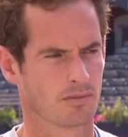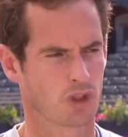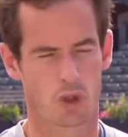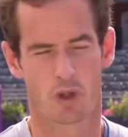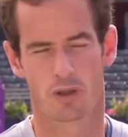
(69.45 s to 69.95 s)

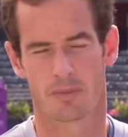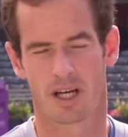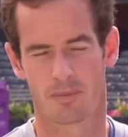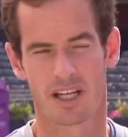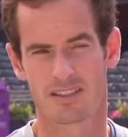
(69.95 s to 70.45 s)
sure that
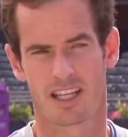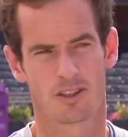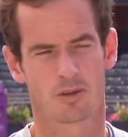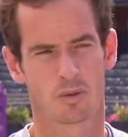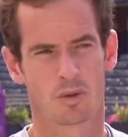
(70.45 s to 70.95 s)
my
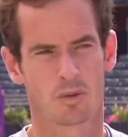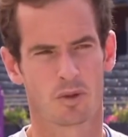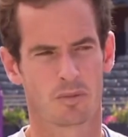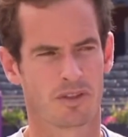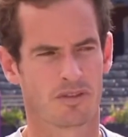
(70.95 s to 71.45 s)
tennis
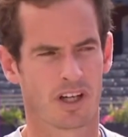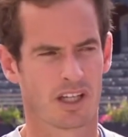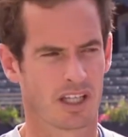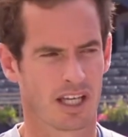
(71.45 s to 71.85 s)
will be fine.